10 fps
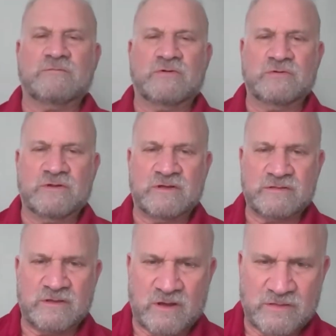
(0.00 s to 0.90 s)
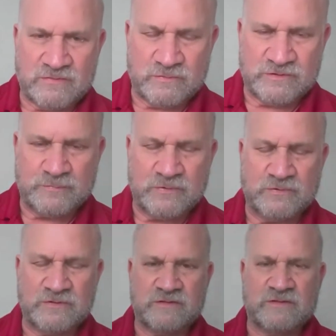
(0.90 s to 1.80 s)
Buddha is the eye through which
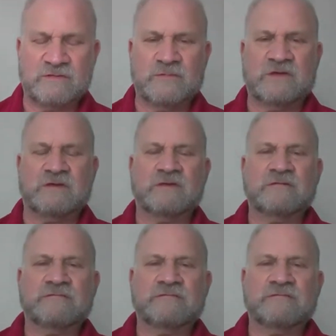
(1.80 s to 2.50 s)
Buddha sees me.